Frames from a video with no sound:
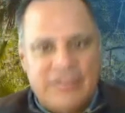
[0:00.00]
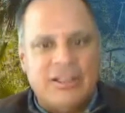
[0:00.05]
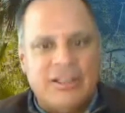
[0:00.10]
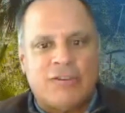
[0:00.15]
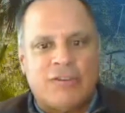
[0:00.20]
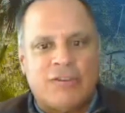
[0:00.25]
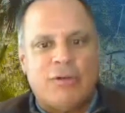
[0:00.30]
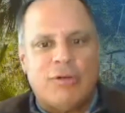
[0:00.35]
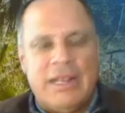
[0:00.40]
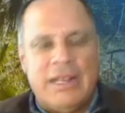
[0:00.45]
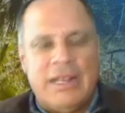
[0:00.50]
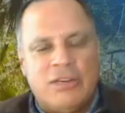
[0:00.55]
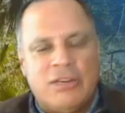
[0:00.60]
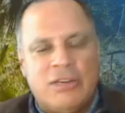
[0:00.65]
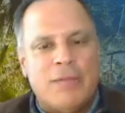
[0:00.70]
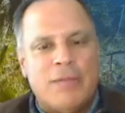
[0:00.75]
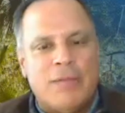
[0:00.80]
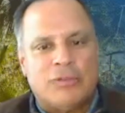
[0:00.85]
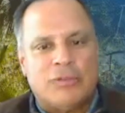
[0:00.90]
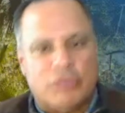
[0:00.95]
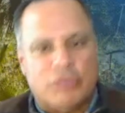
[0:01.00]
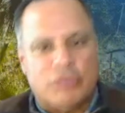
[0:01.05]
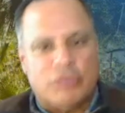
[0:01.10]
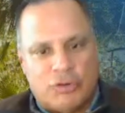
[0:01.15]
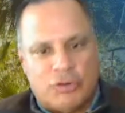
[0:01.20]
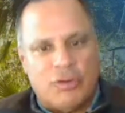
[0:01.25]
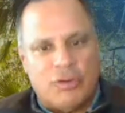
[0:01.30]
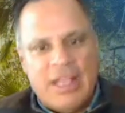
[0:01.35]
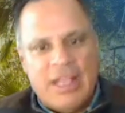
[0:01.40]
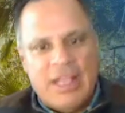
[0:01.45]
for incremental
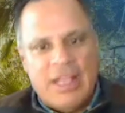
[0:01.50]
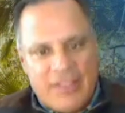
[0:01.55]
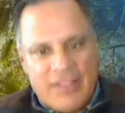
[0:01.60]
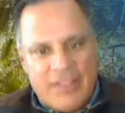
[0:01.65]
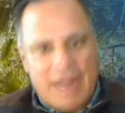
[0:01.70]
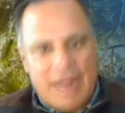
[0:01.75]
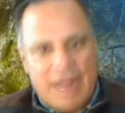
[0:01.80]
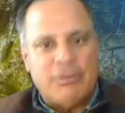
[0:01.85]
return that I'm